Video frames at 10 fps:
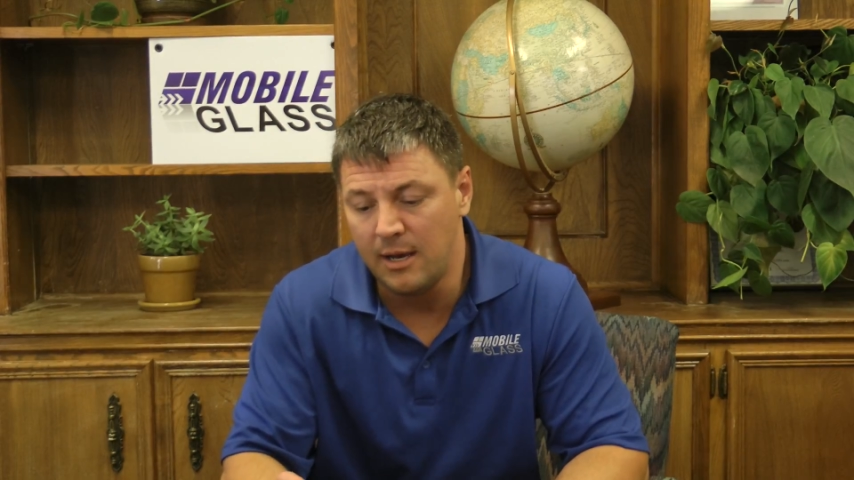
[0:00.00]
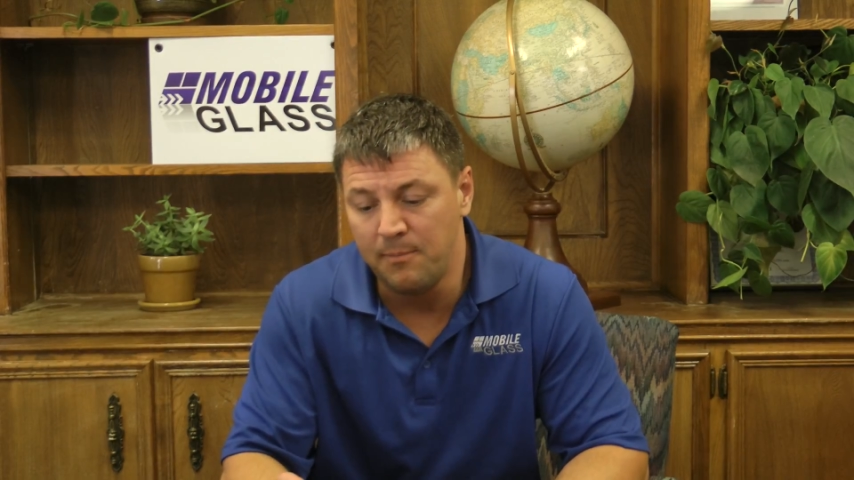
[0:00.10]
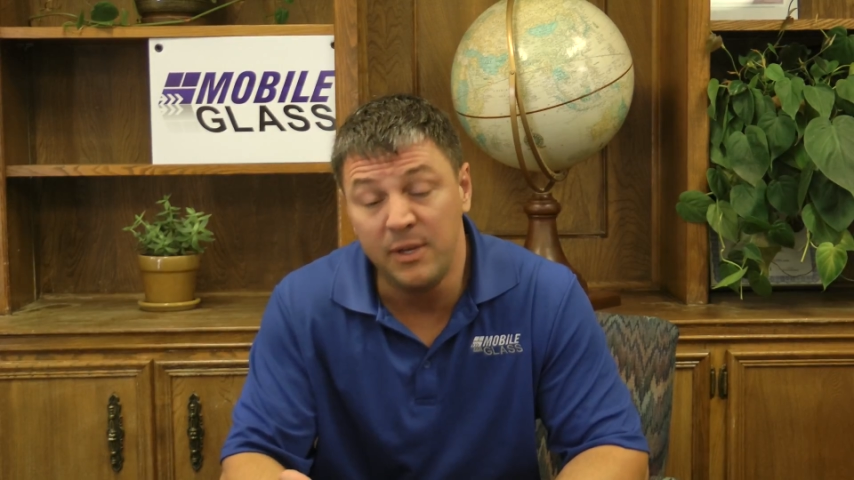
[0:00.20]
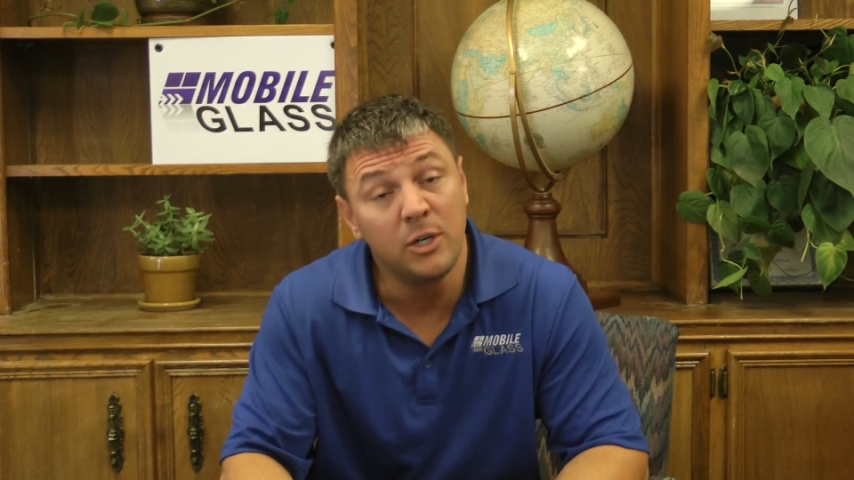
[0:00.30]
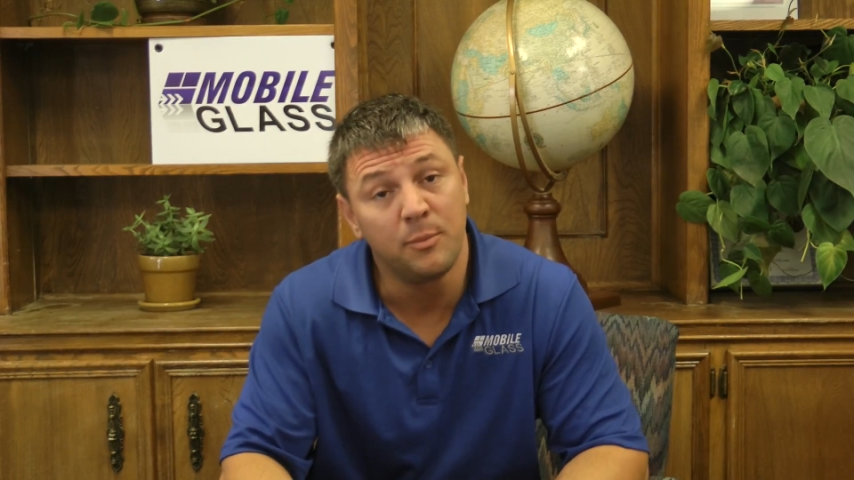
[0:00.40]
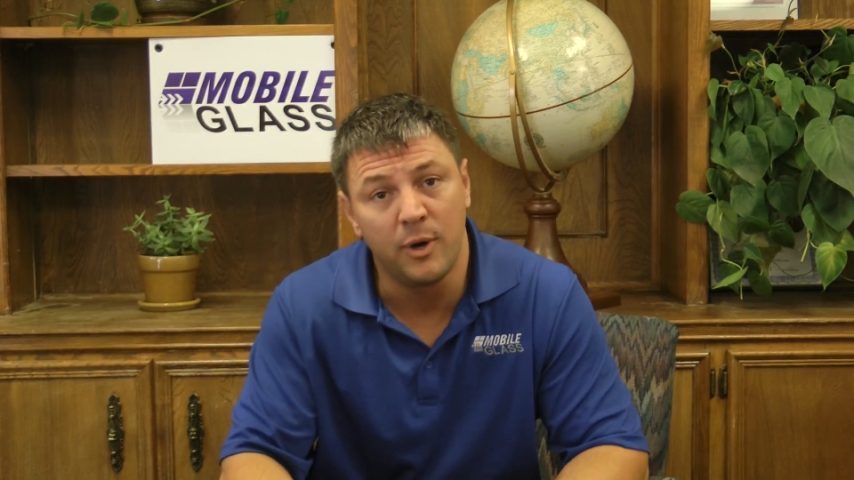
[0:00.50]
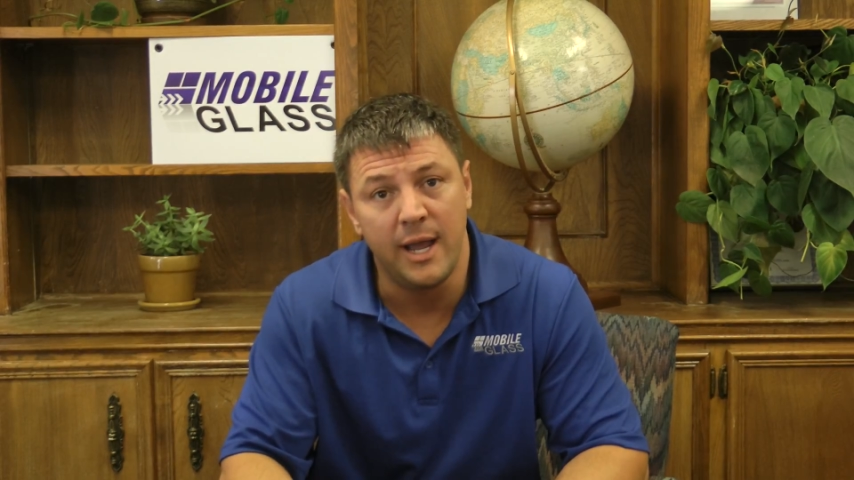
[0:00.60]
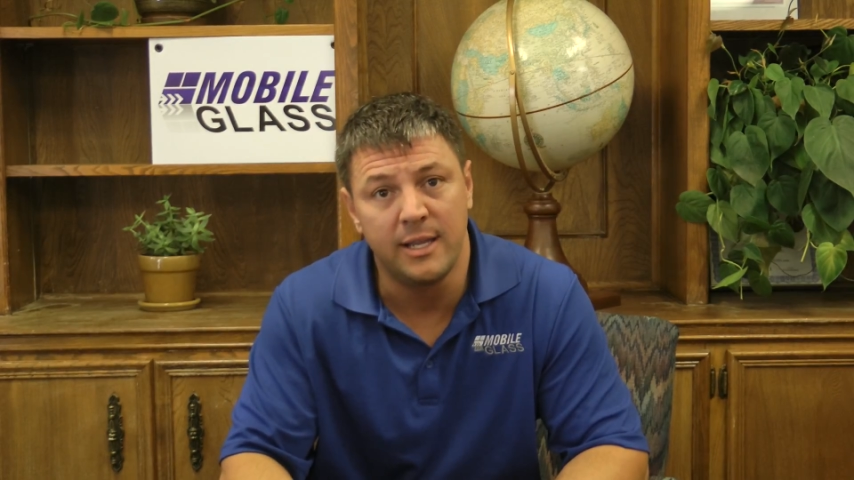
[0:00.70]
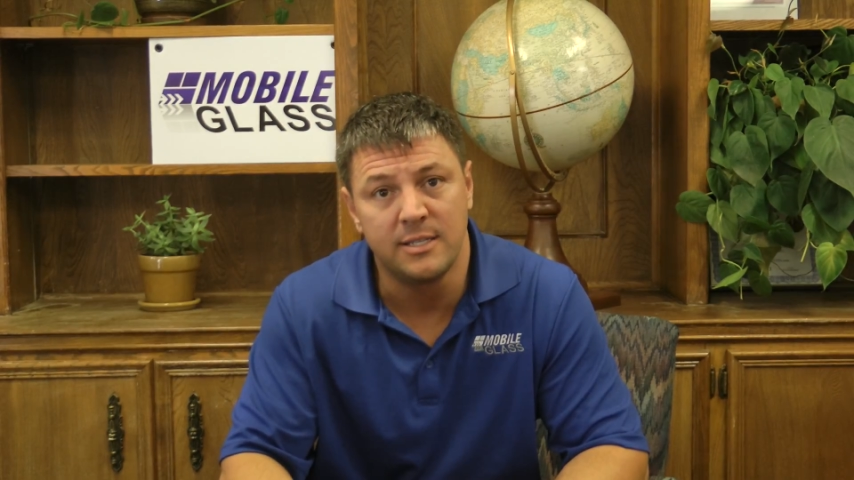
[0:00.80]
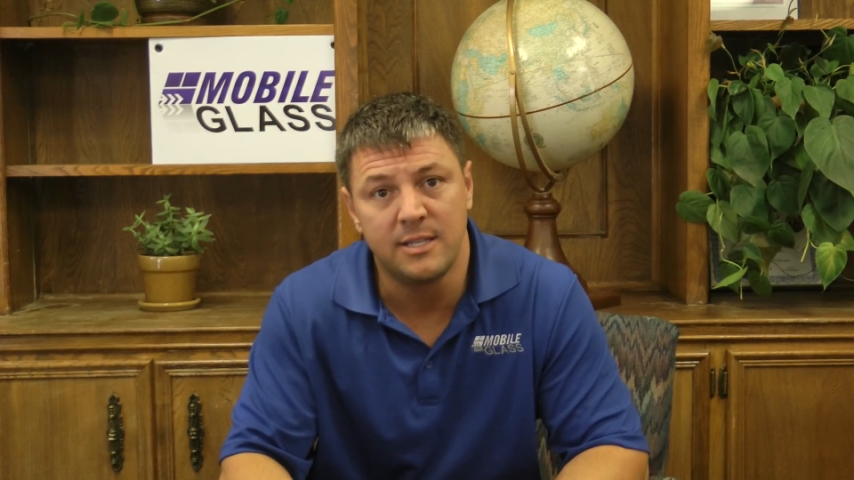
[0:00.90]
mirror
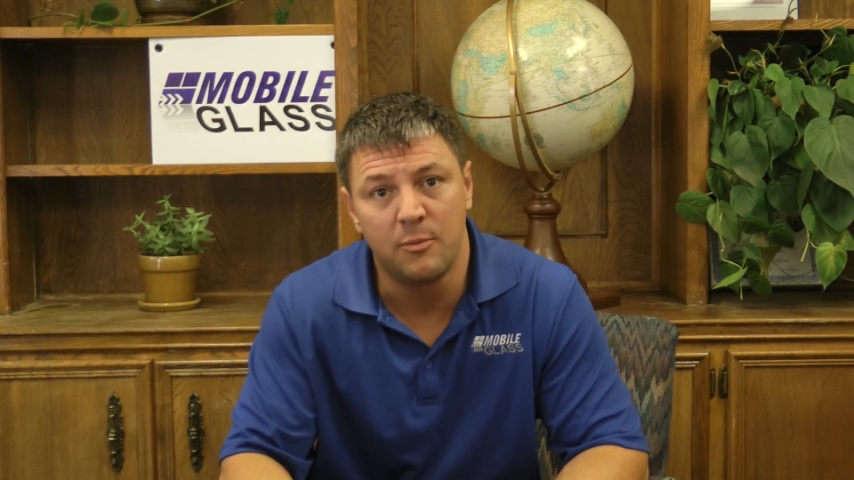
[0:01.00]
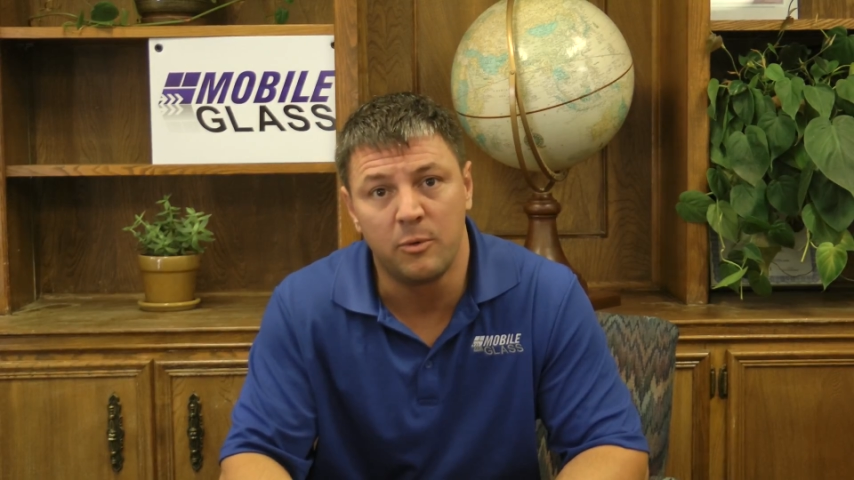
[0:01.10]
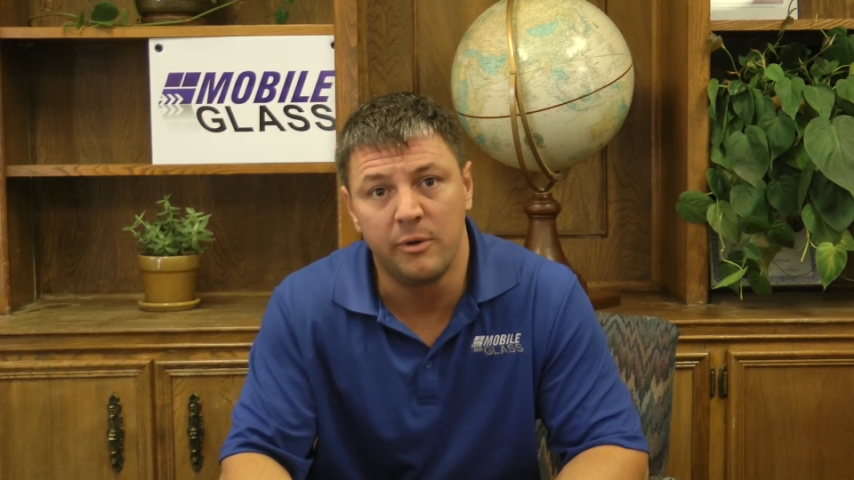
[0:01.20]
brackets that we're